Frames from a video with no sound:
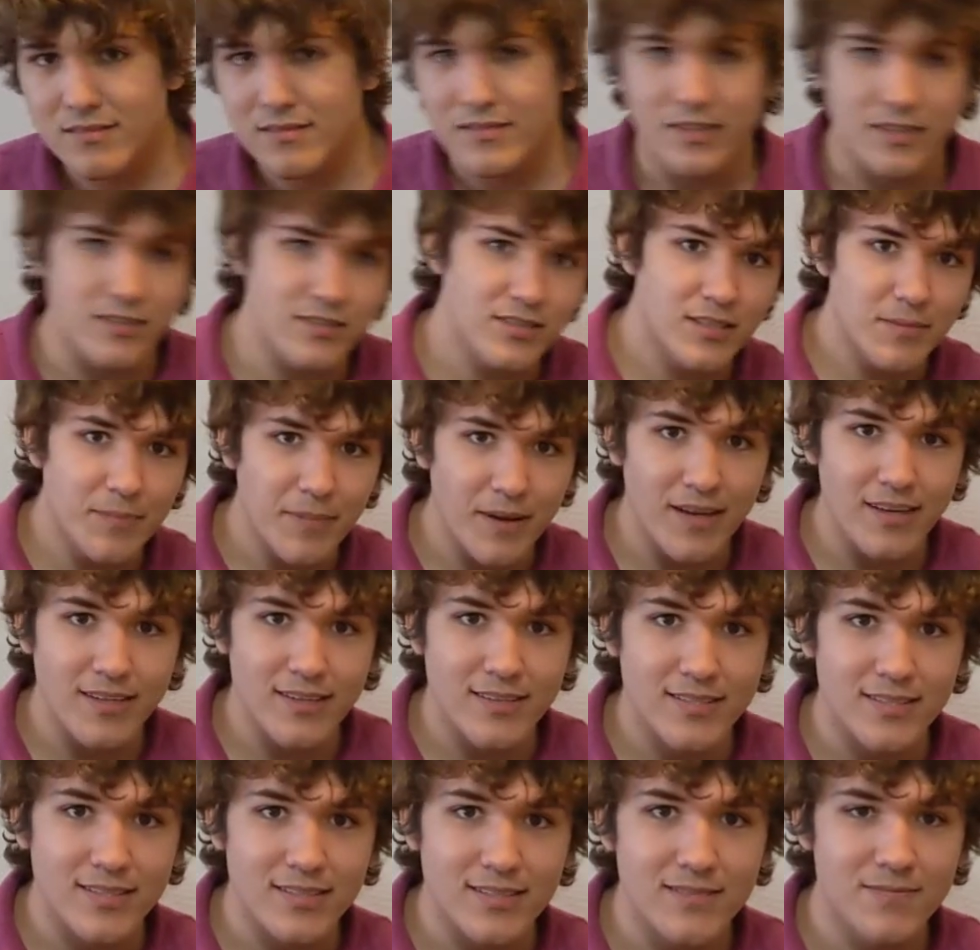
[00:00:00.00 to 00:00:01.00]
There's the
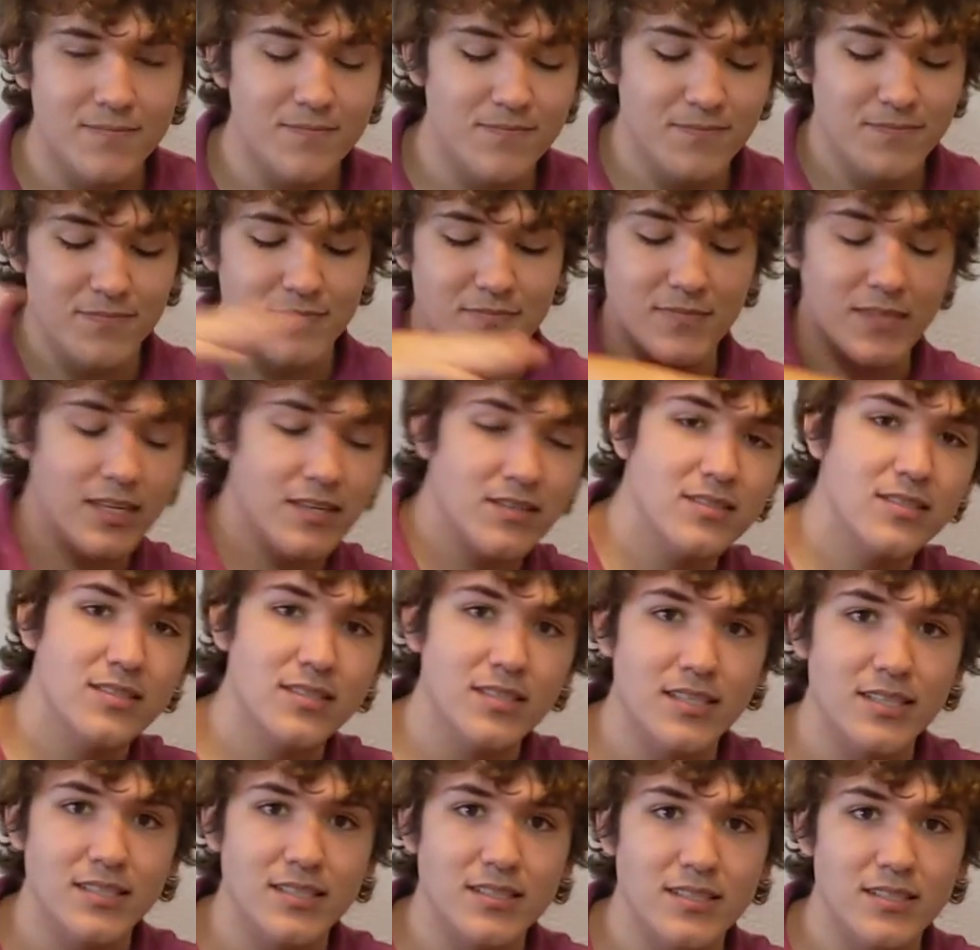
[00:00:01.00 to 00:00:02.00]
box. There's
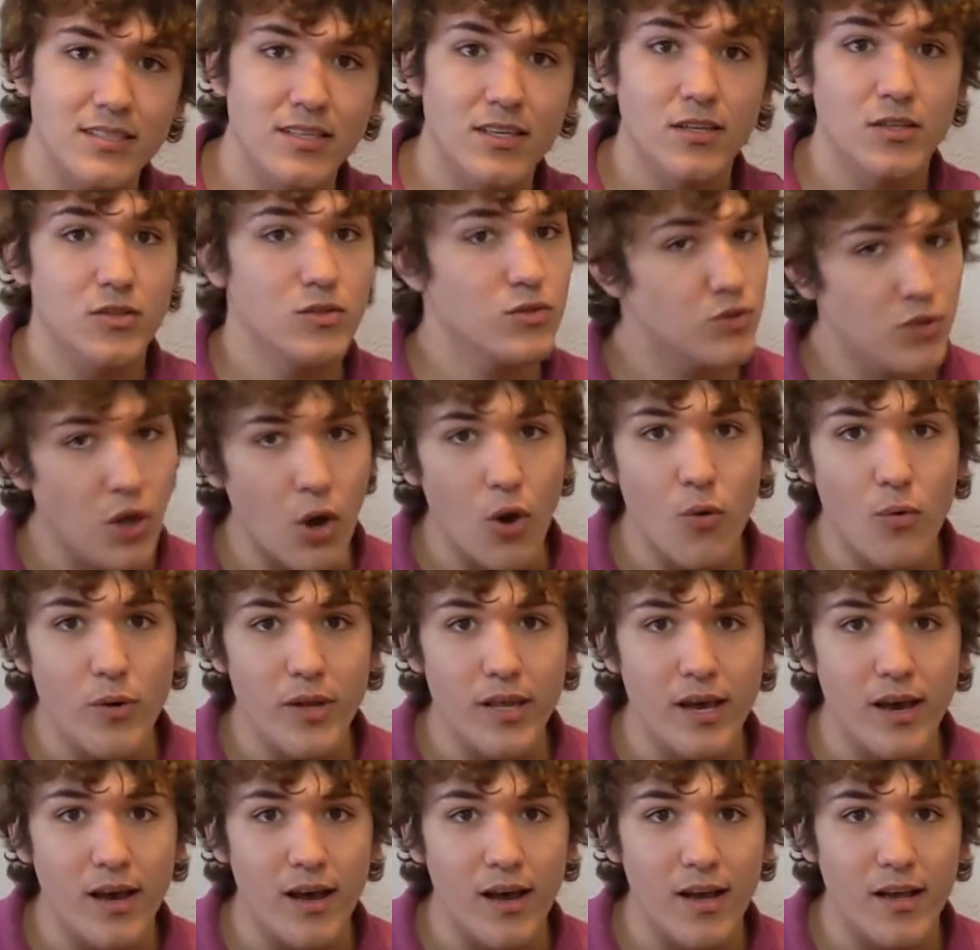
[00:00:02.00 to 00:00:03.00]
this
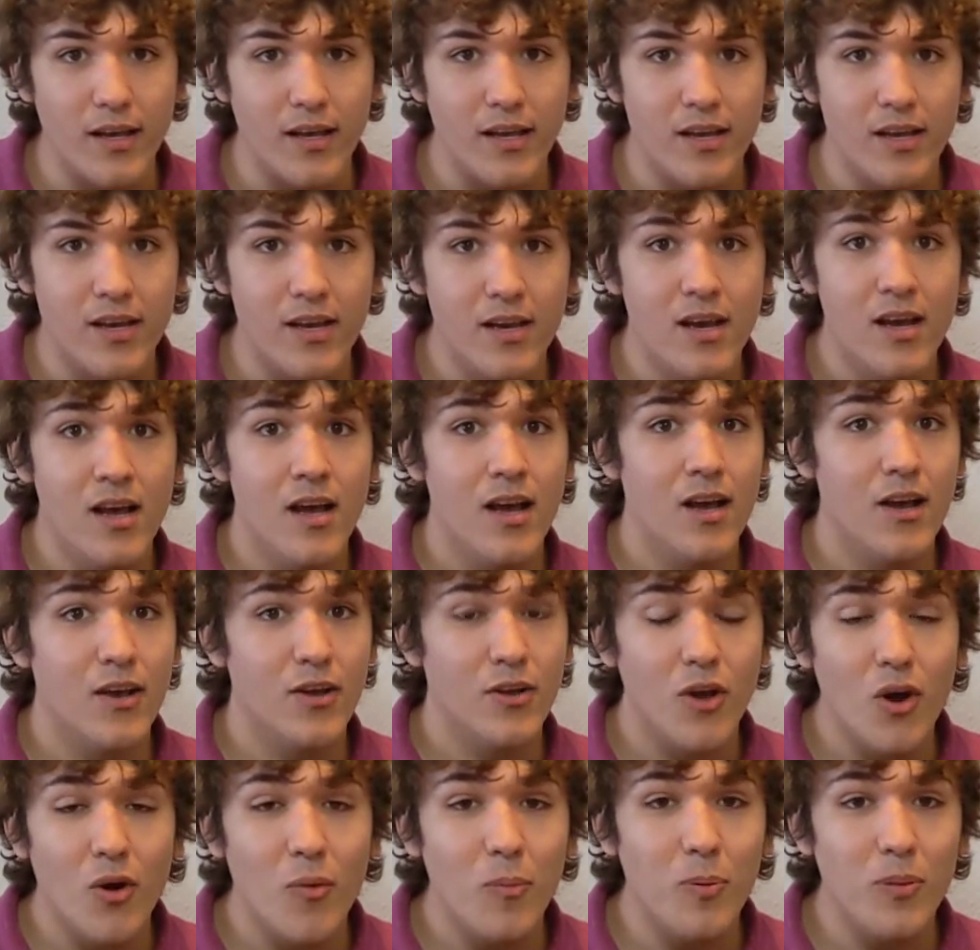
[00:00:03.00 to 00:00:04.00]
Tony Hawk.
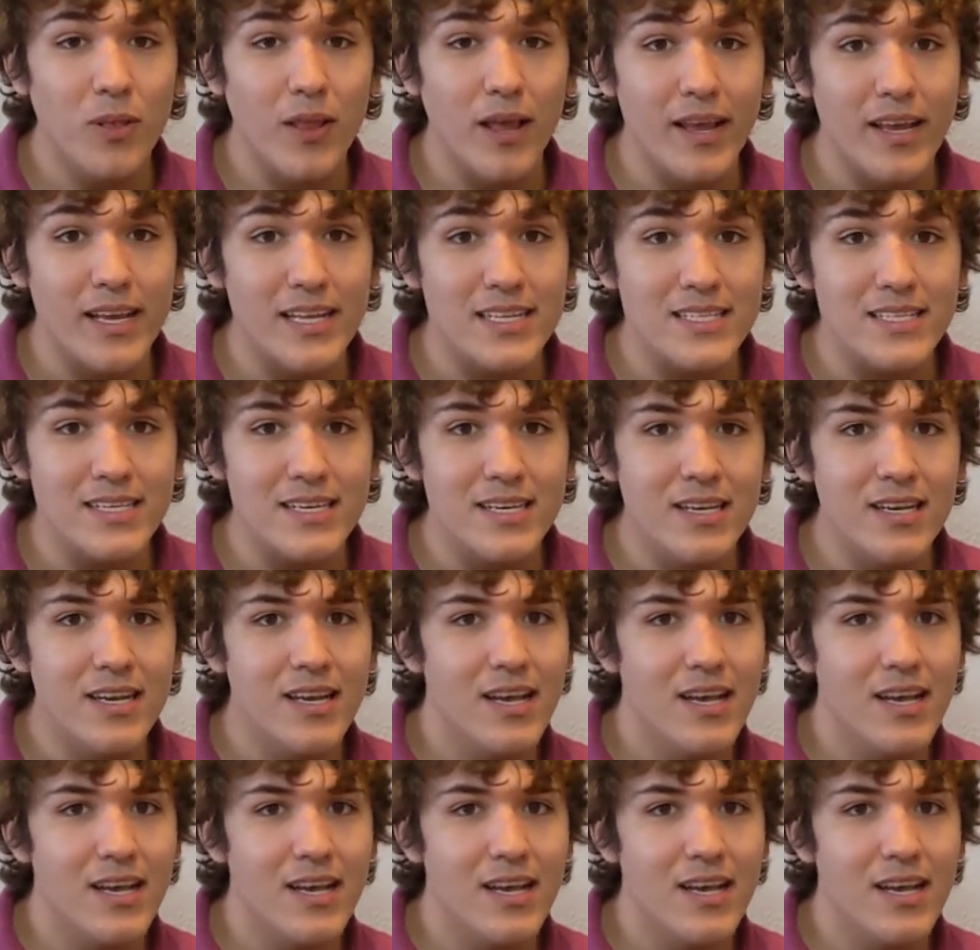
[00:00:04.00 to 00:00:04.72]
Go play it.